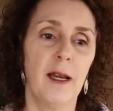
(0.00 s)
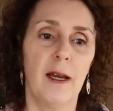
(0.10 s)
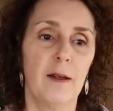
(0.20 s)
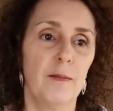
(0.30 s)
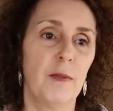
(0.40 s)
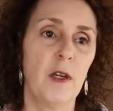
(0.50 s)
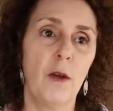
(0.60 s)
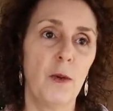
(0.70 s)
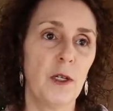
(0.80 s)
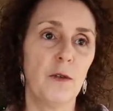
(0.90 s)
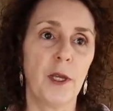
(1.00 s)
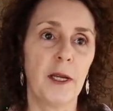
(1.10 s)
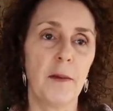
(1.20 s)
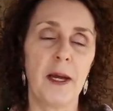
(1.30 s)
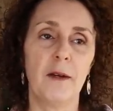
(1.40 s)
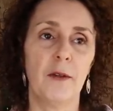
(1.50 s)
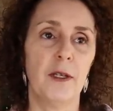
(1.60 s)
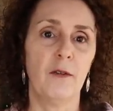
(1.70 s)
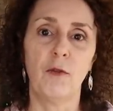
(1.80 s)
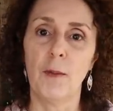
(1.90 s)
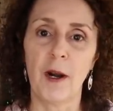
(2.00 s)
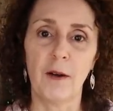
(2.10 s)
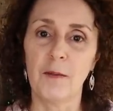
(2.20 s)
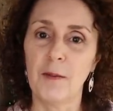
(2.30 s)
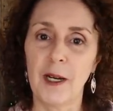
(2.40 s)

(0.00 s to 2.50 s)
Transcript: Um, you know, when you think about the, from our,